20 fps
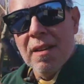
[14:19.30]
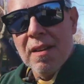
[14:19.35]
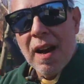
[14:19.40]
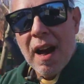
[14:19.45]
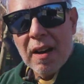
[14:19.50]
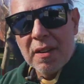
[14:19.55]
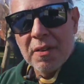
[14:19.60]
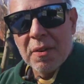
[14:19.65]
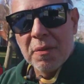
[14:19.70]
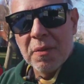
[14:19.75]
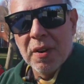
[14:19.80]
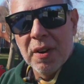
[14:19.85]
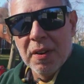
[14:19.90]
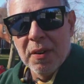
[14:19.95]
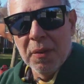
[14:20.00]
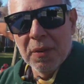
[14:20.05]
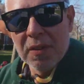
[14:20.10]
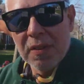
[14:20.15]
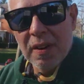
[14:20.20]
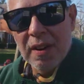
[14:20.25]
Dr.
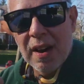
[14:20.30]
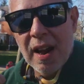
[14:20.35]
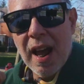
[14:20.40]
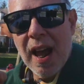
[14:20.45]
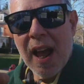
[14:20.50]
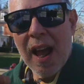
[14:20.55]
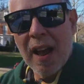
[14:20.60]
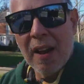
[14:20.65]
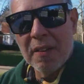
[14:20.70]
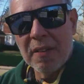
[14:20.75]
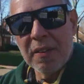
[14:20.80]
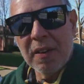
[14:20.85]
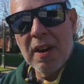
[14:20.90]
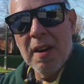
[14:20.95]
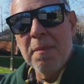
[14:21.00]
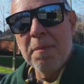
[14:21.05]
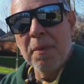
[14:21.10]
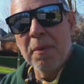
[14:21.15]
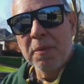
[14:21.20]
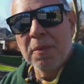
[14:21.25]
Real was in the house.
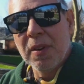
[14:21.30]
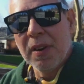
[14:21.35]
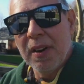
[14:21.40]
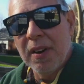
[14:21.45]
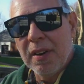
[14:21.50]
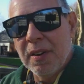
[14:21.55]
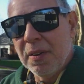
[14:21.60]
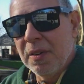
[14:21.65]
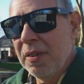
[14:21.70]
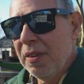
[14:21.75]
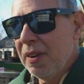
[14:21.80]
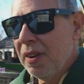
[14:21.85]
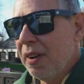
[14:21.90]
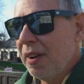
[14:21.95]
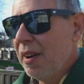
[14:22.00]
Keep it real.